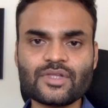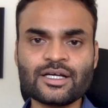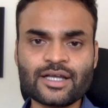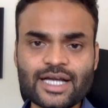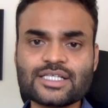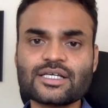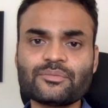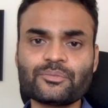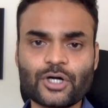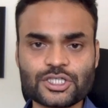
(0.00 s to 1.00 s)
write
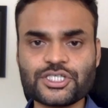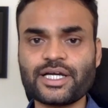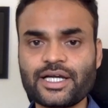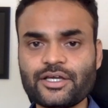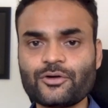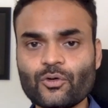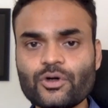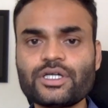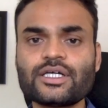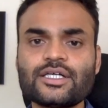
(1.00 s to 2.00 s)
some production ready
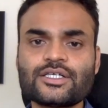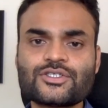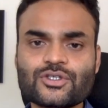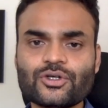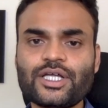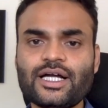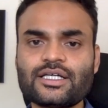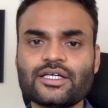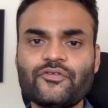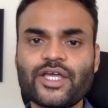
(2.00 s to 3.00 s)
code so
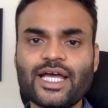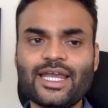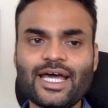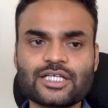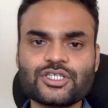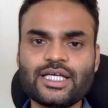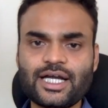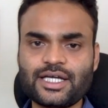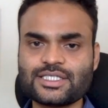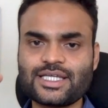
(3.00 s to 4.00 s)
that we can actually
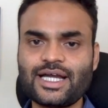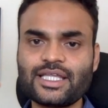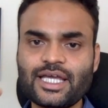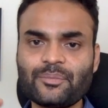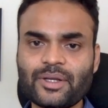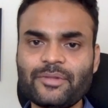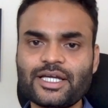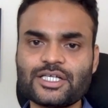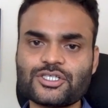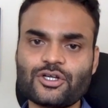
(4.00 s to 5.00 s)
understand the
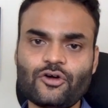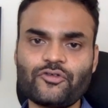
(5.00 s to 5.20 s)
implementation of